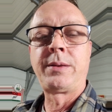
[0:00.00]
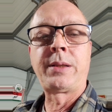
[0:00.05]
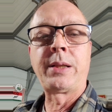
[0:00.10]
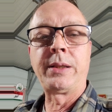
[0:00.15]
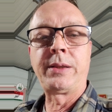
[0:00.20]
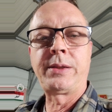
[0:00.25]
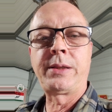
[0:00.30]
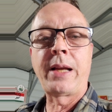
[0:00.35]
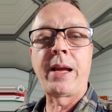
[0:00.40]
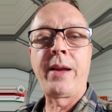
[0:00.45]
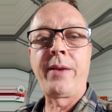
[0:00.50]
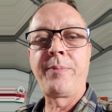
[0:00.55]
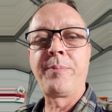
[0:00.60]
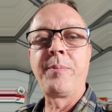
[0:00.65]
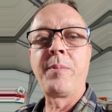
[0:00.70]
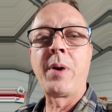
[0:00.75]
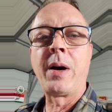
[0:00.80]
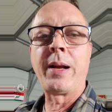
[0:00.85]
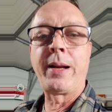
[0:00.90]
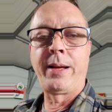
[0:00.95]
to save
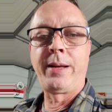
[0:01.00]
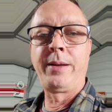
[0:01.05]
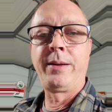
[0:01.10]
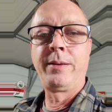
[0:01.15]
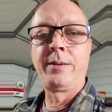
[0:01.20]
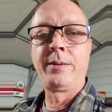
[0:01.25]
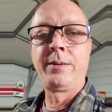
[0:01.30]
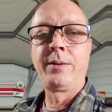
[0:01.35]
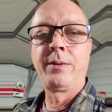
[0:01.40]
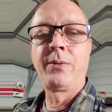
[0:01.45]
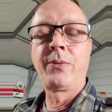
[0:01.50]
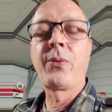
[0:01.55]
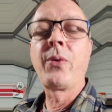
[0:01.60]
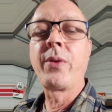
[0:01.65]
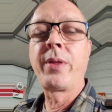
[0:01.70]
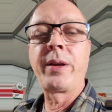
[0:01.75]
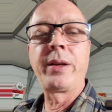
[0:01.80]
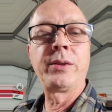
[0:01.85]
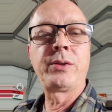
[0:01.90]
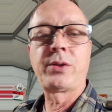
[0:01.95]
money
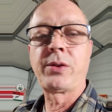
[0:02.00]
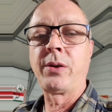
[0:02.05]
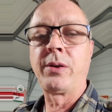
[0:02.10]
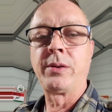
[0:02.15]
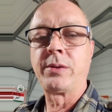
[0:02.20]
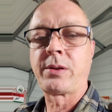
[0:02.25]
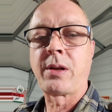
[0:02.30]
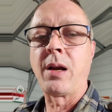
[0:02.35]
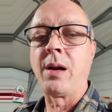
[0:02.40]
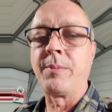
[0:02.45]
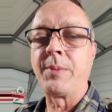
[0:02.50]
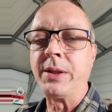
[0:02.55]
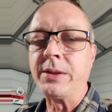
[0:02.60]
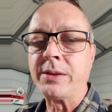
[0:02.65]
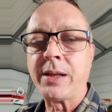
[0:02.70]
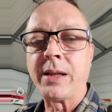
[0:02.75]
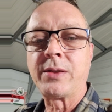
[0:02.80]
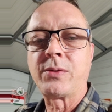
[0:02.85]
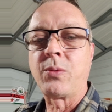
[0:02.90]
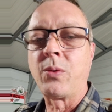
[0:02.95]
for the insurance
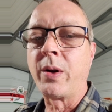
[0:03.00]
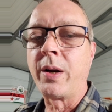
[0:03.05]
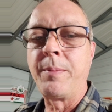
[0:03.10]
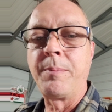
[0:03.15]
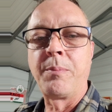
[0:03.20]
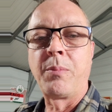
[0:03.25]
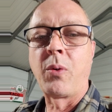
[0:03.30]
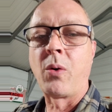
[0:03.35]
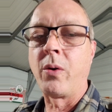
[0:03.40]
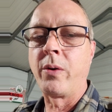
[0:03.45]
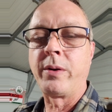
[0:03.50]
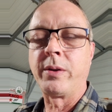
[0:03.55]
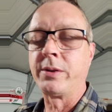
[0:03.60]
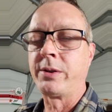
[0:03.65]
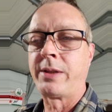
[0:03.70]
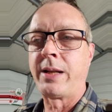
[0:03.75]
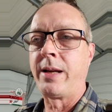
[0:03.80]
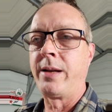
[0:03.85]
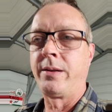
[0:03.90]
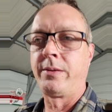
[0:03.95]
companies. That's what it
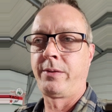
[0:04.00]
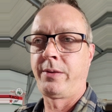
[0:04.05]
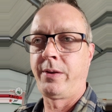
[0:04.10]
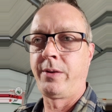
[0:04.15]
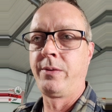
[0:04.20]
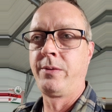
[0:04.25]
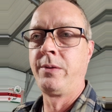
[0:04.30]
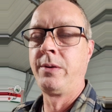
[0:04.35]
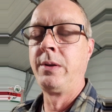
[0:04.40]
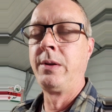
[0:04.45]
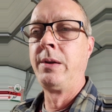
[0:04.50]
boils down to.